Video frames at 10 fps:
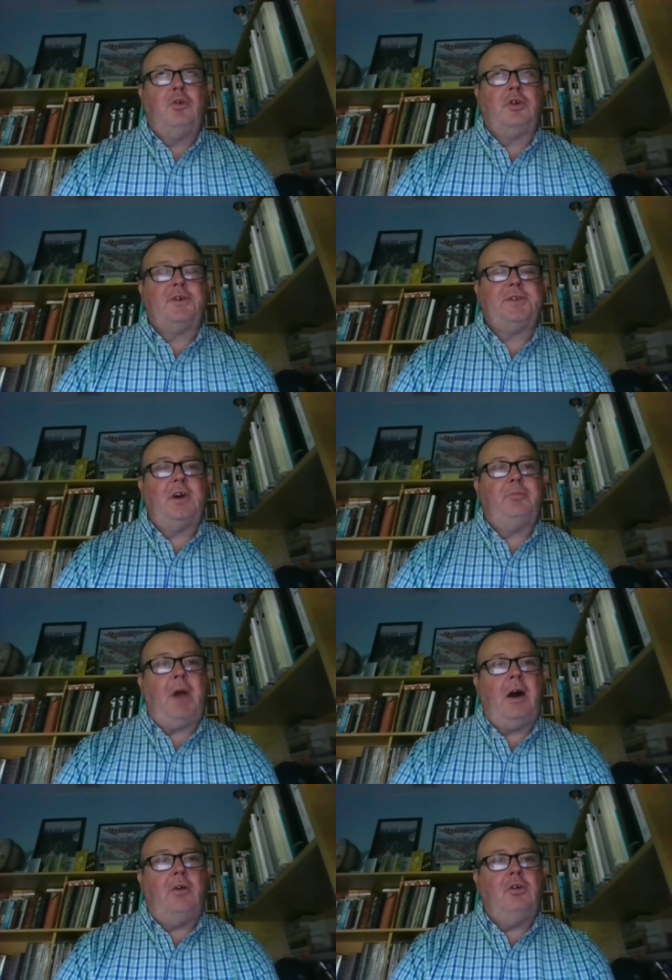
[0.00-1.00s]
Merkersell
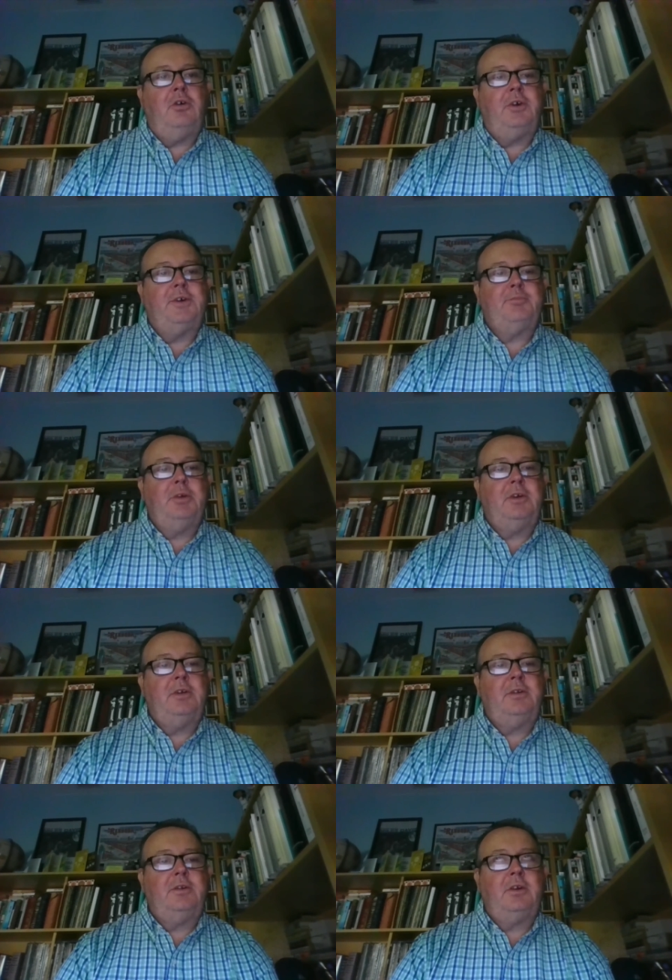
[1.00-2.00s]
Powell has
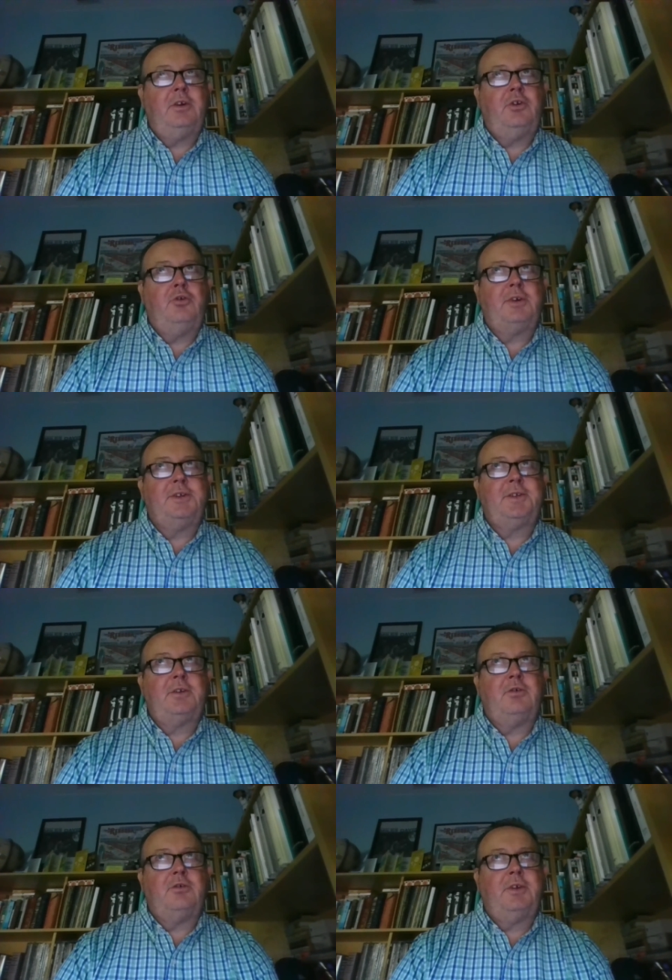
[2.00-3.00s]
been,
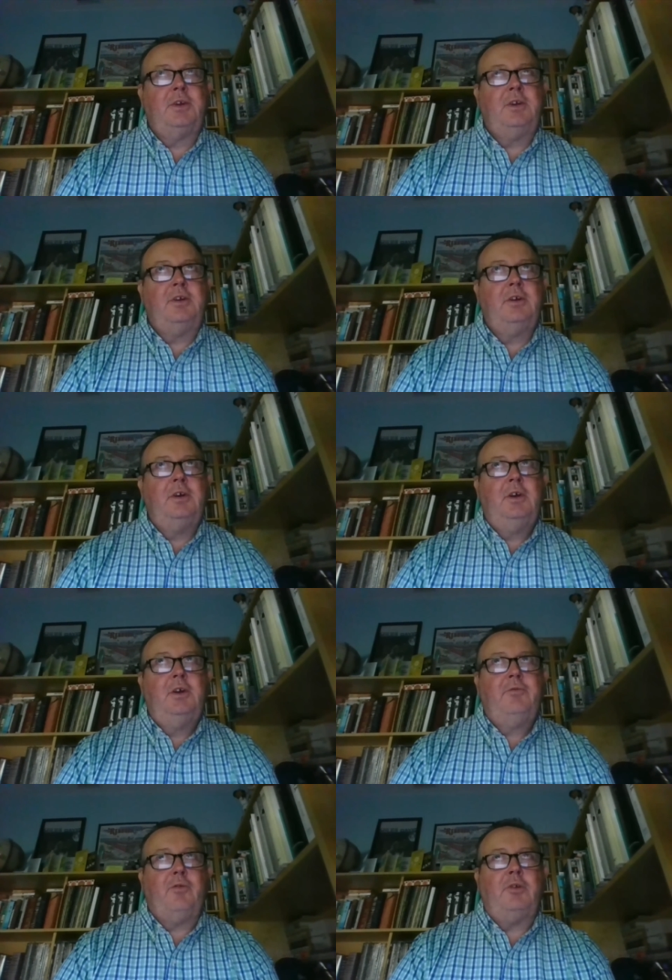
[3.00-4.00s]
considered the
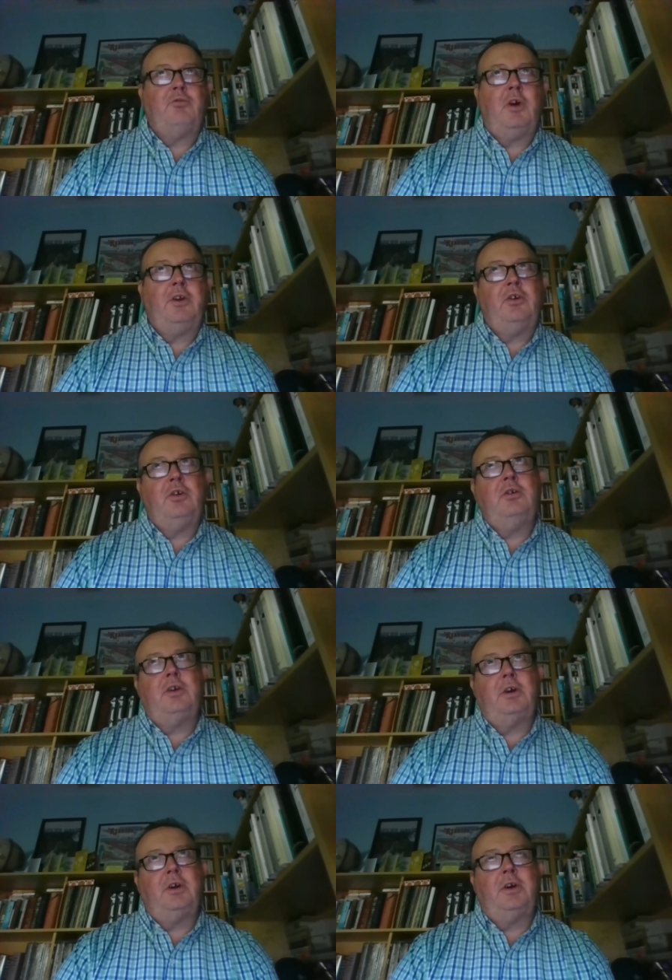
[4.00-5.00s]
front runner.
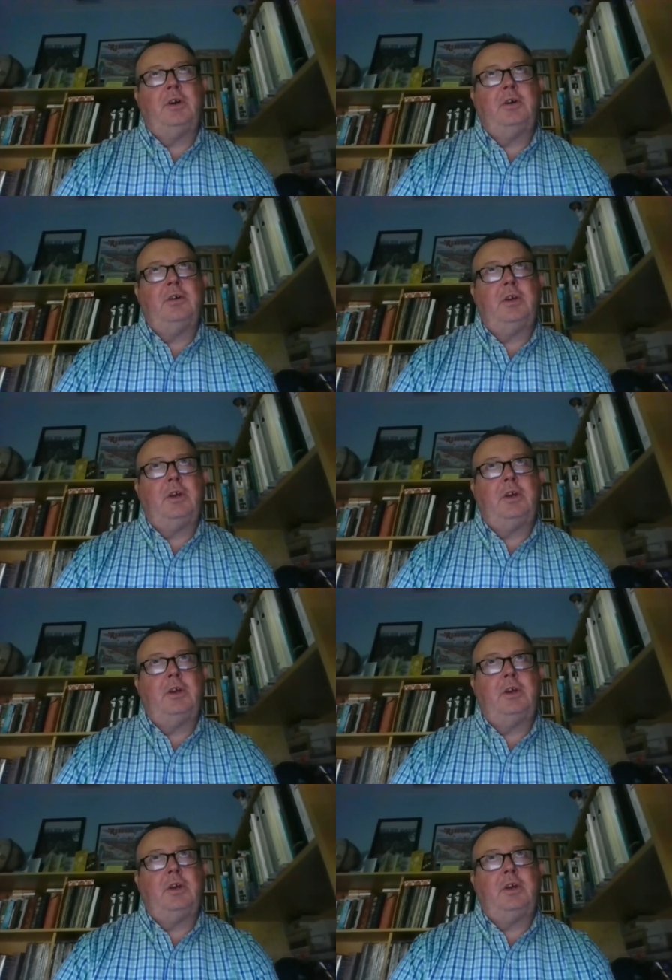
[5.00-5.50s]
But